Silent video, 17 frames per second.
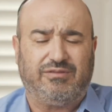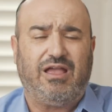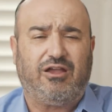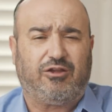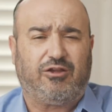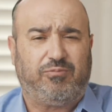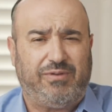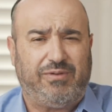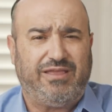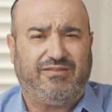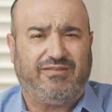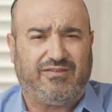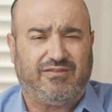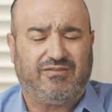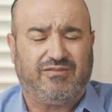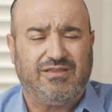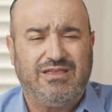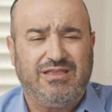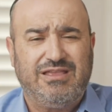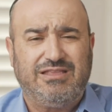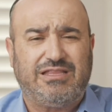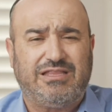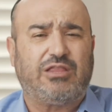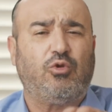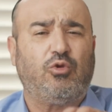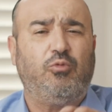dark places
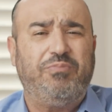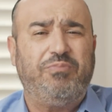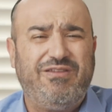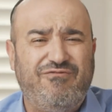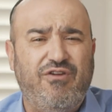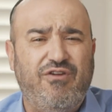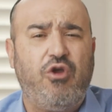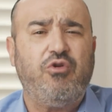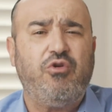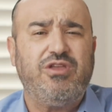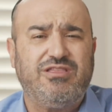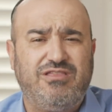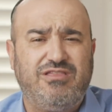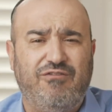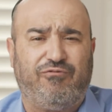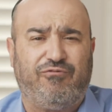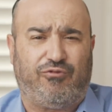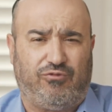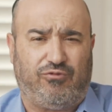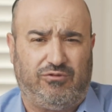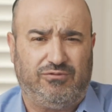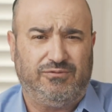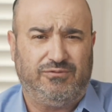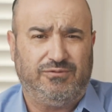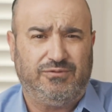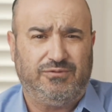that will be very
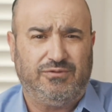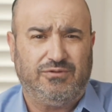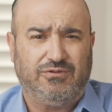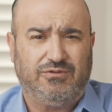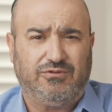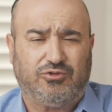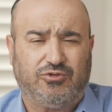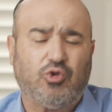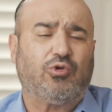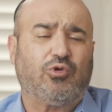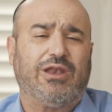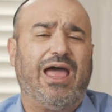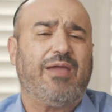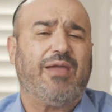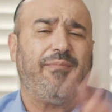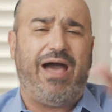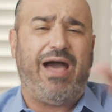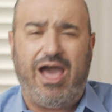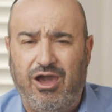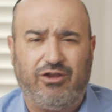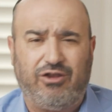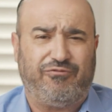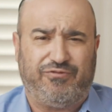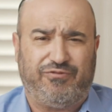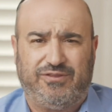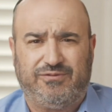difficult to climb
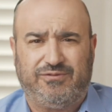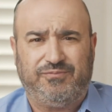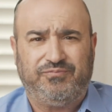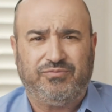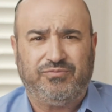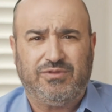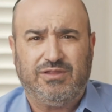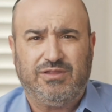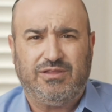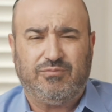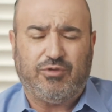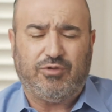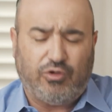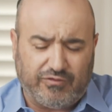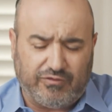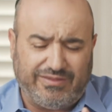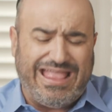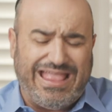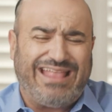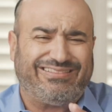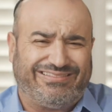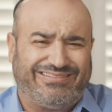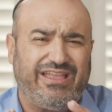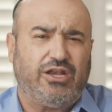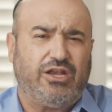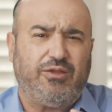out of it because
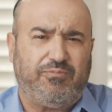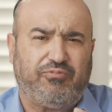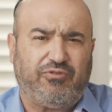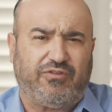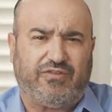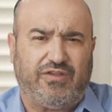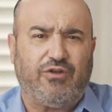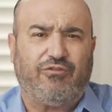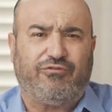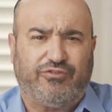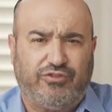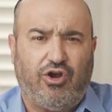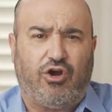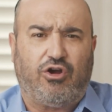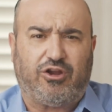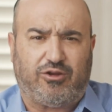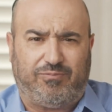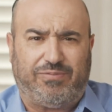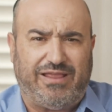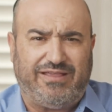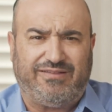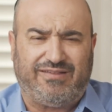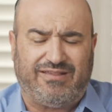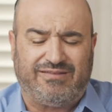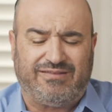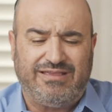that 30% of dark
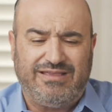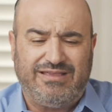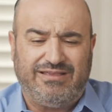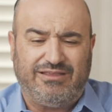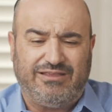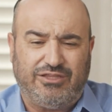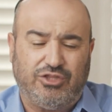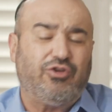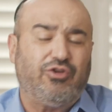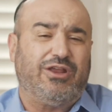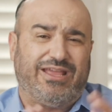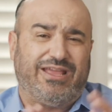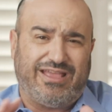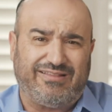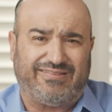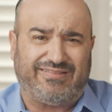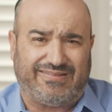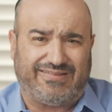places, you're going to get